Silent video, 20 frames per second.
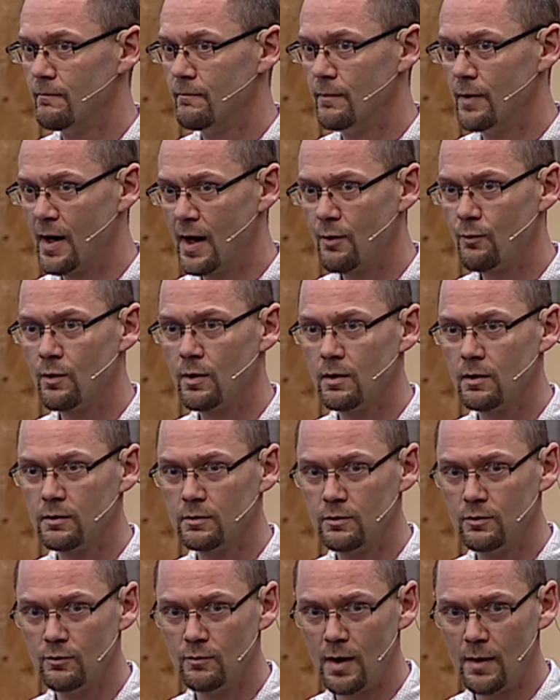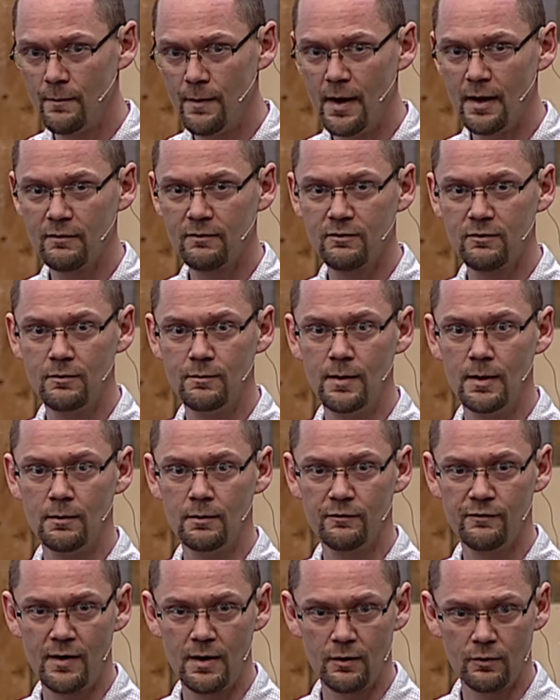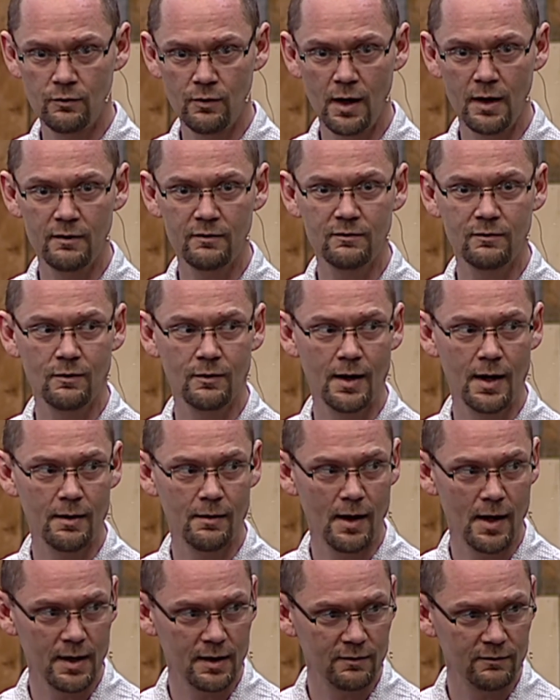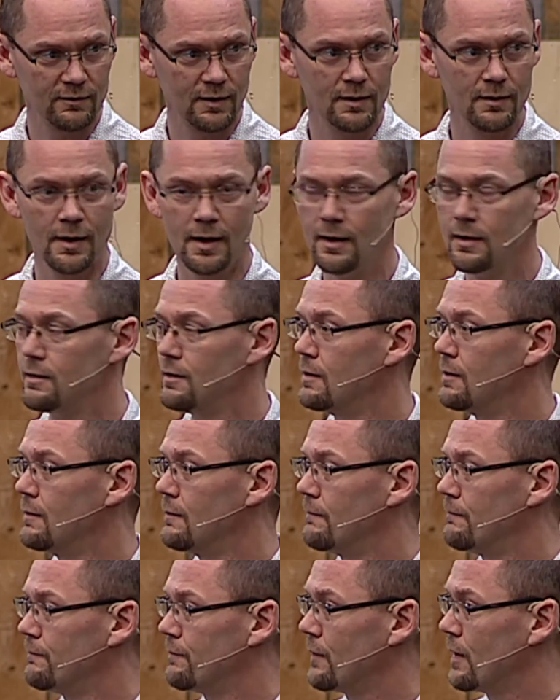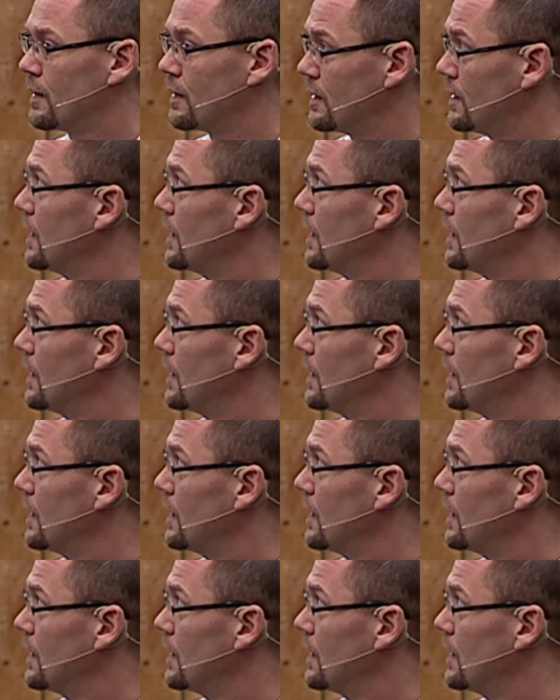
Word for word: But I will do my best to be able to follow Christ so that I can say that on a